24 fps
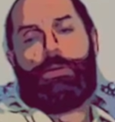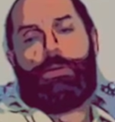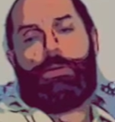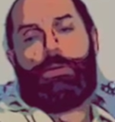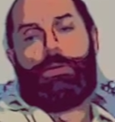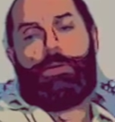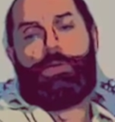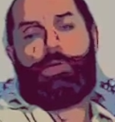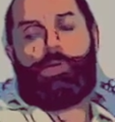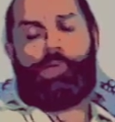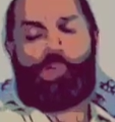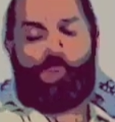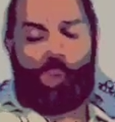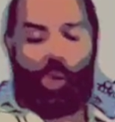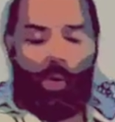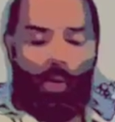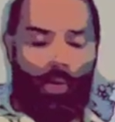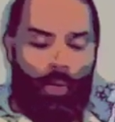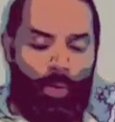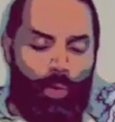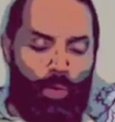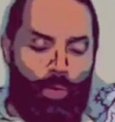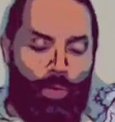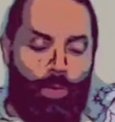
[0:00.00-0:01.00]
the
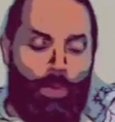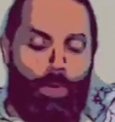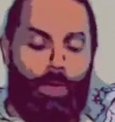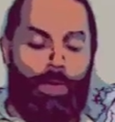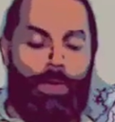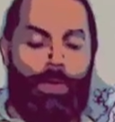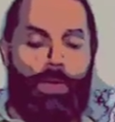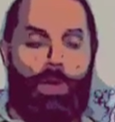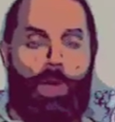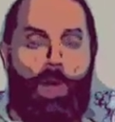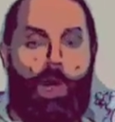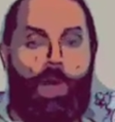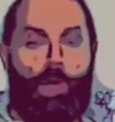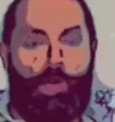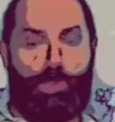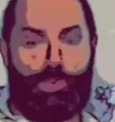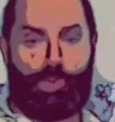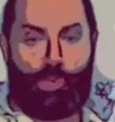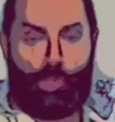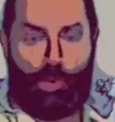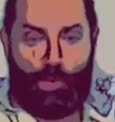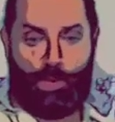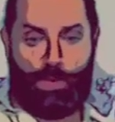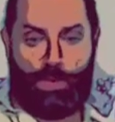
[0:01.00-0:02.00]
sole
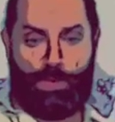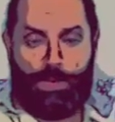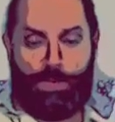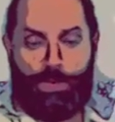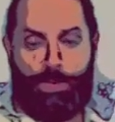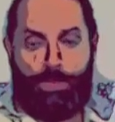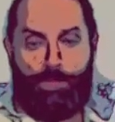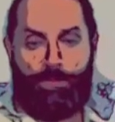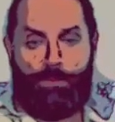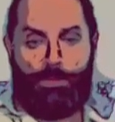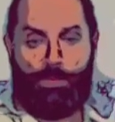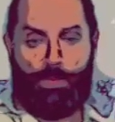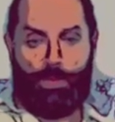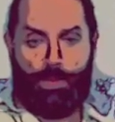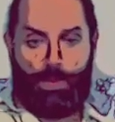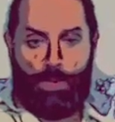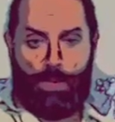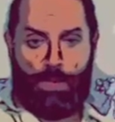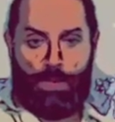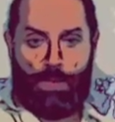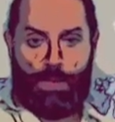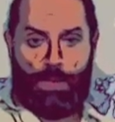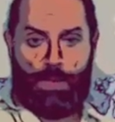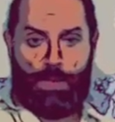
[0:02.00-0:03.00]
alternative,
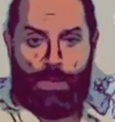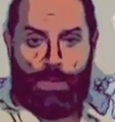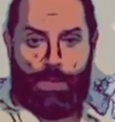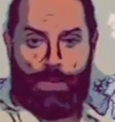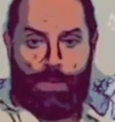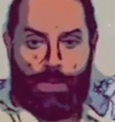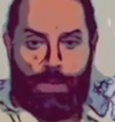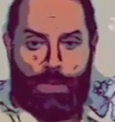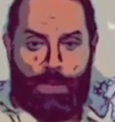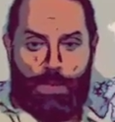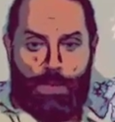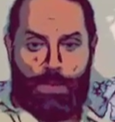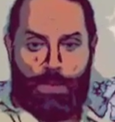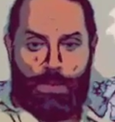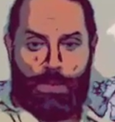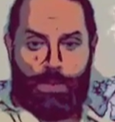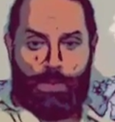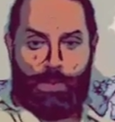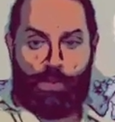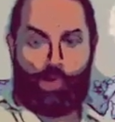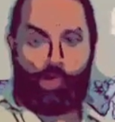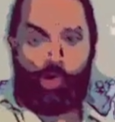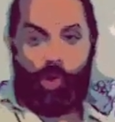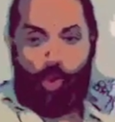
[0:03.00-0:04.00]

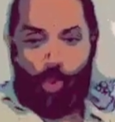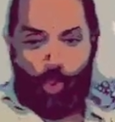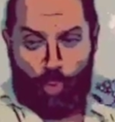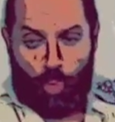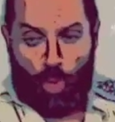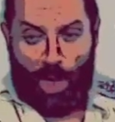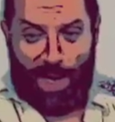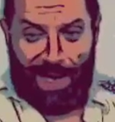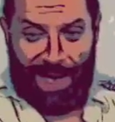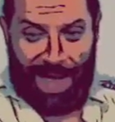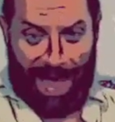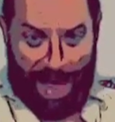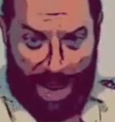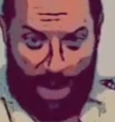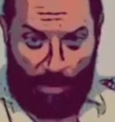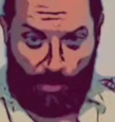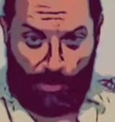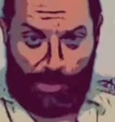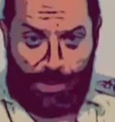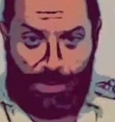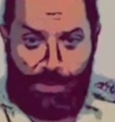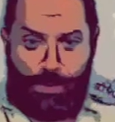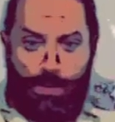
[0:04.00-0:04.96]
the sole way out